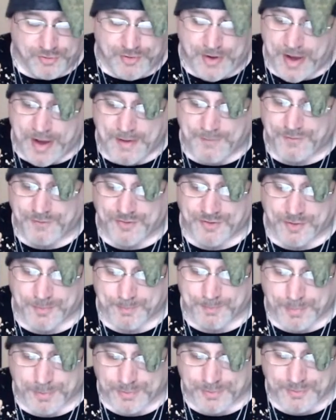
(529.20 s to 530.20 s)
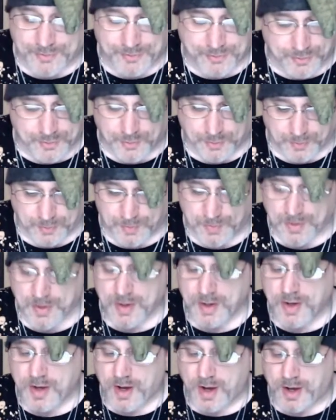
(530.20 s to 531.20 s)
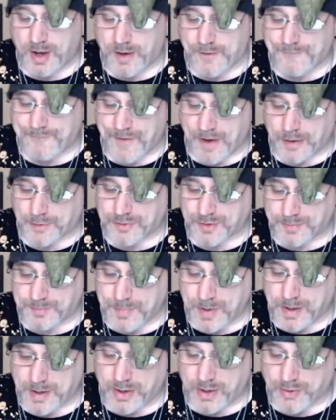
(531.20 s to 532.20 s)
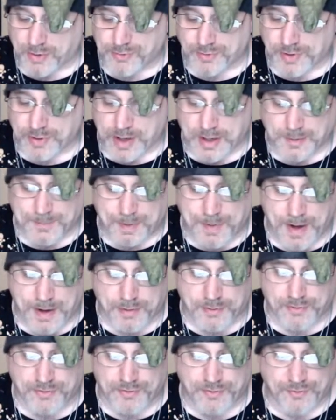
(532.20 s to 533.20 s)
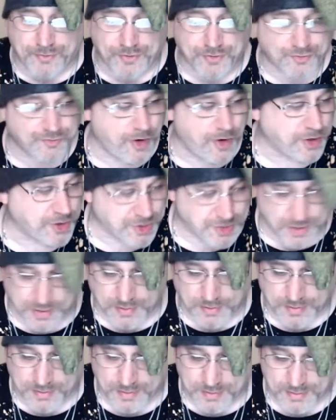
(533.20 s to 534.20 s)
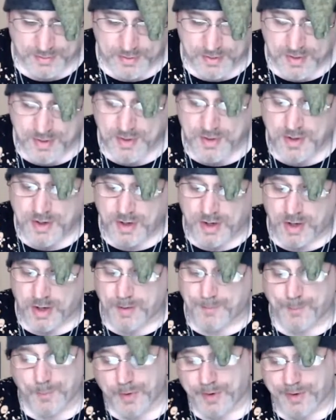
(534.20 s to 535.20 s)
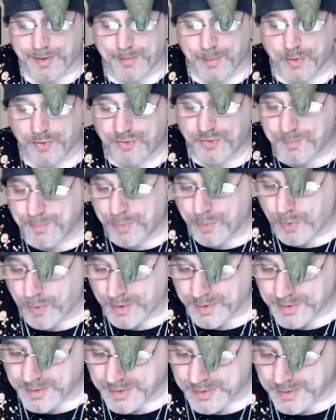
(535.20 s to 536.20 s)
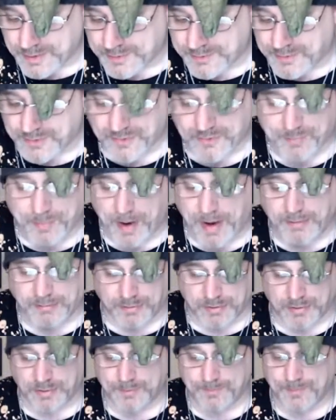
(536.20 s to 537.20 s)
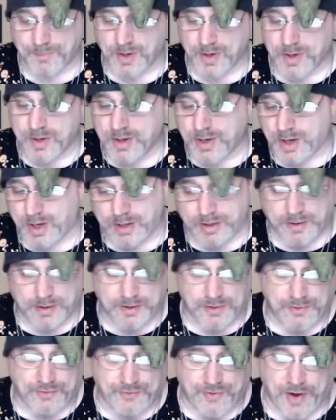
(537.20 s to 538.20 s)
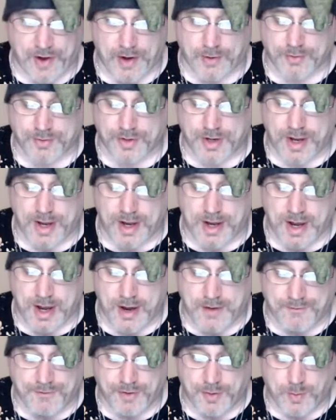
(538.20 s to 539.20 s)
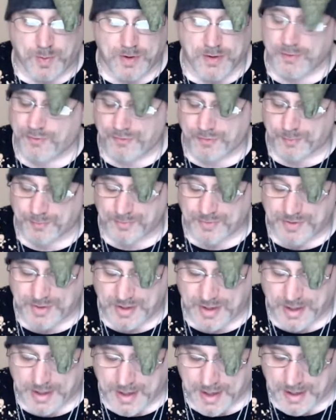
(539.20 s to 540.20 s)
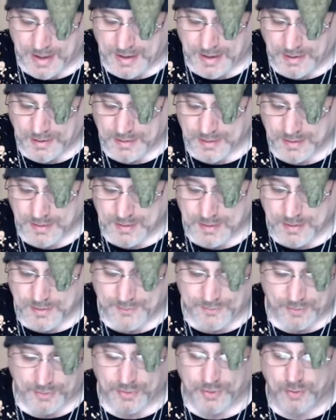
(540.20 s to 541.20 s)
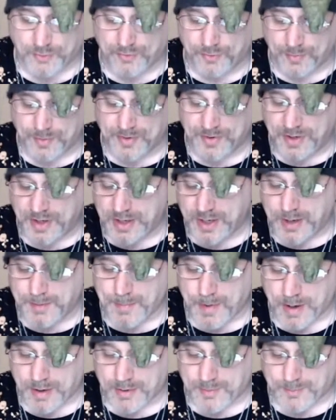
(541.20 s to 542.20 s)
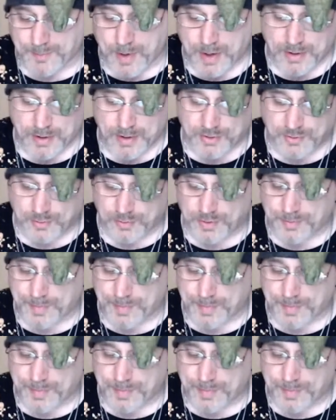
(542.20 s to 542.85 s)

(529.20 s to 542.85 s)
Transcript: have symbols too, found in many underlying patterns of structure. One of the most important is the spiral. It is found everywhere from DNA, from the DNA molecule in the